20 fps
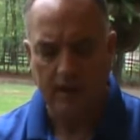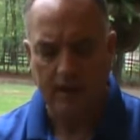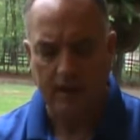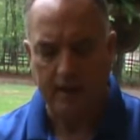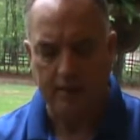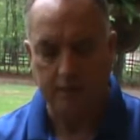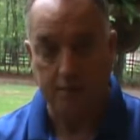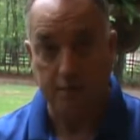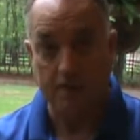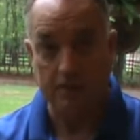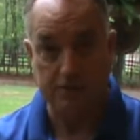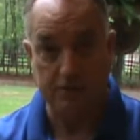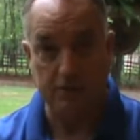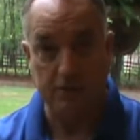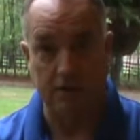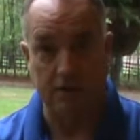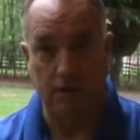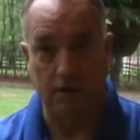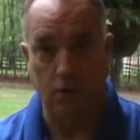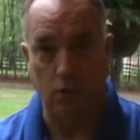and budget
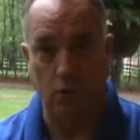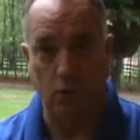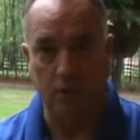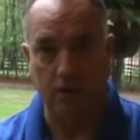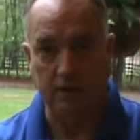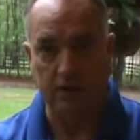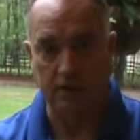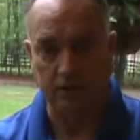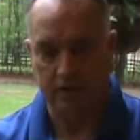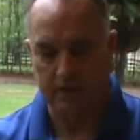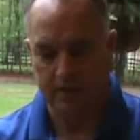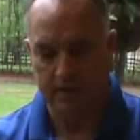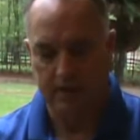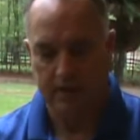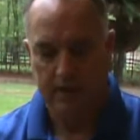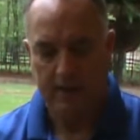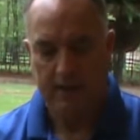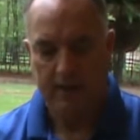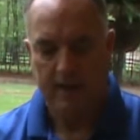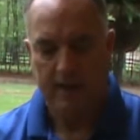accordingly,
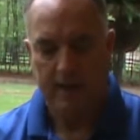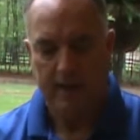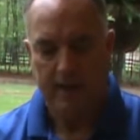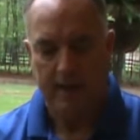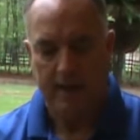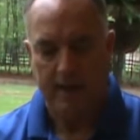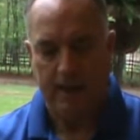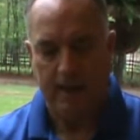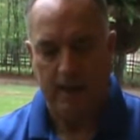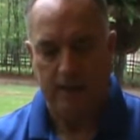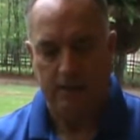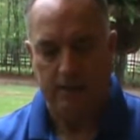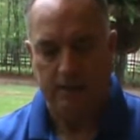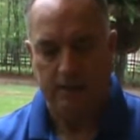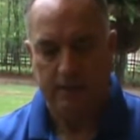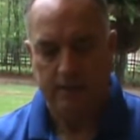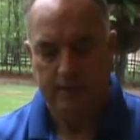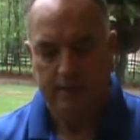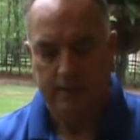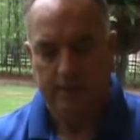and
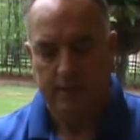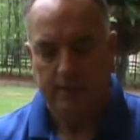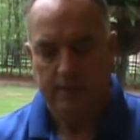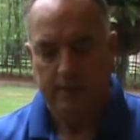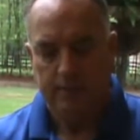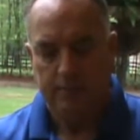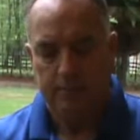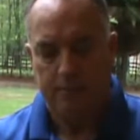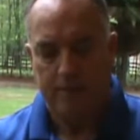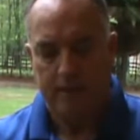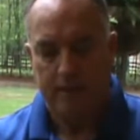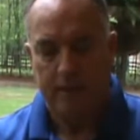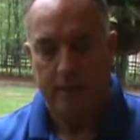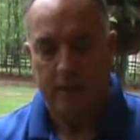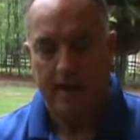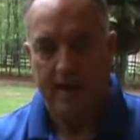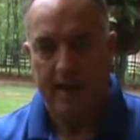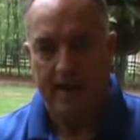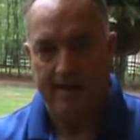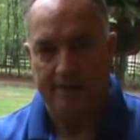
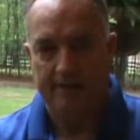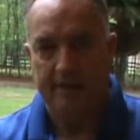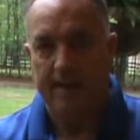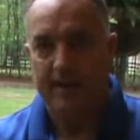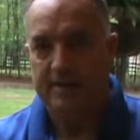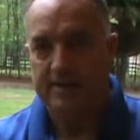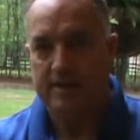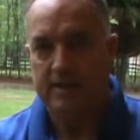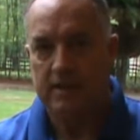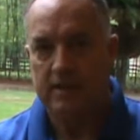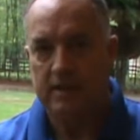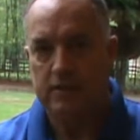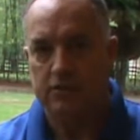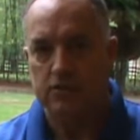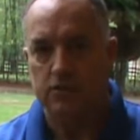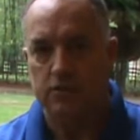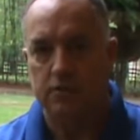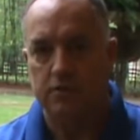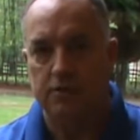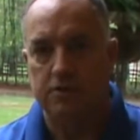have that done
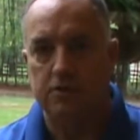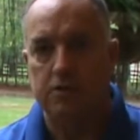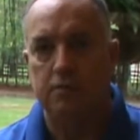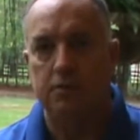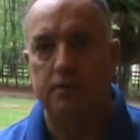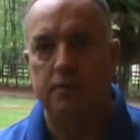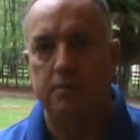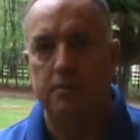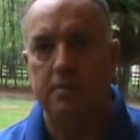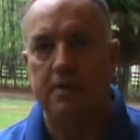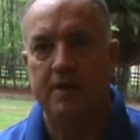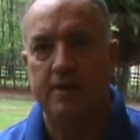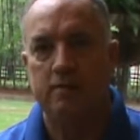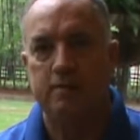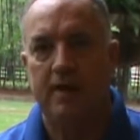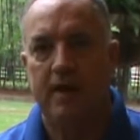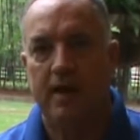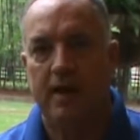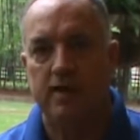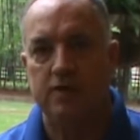so that you can
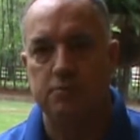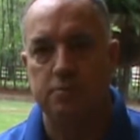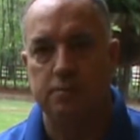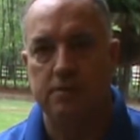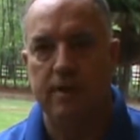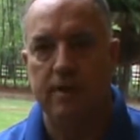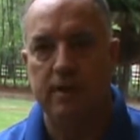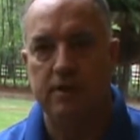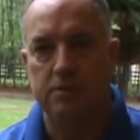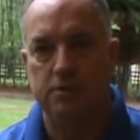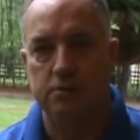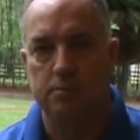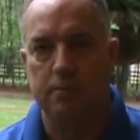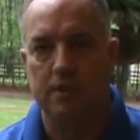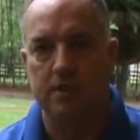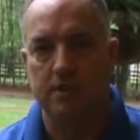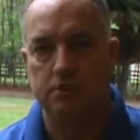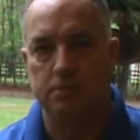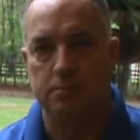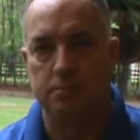minimize
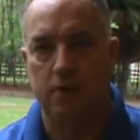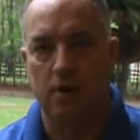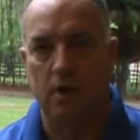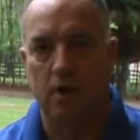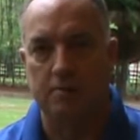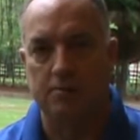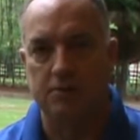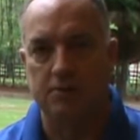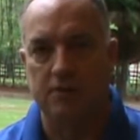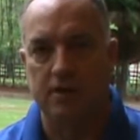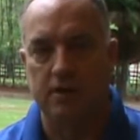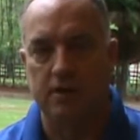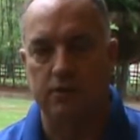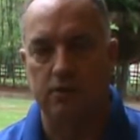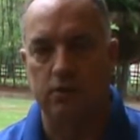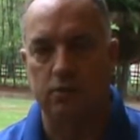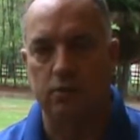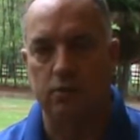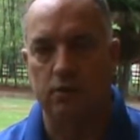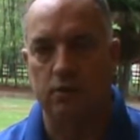major problems down
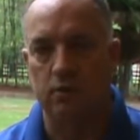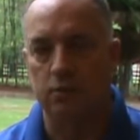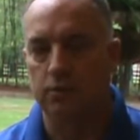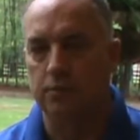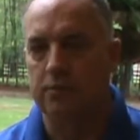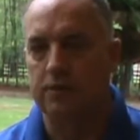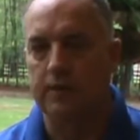the road.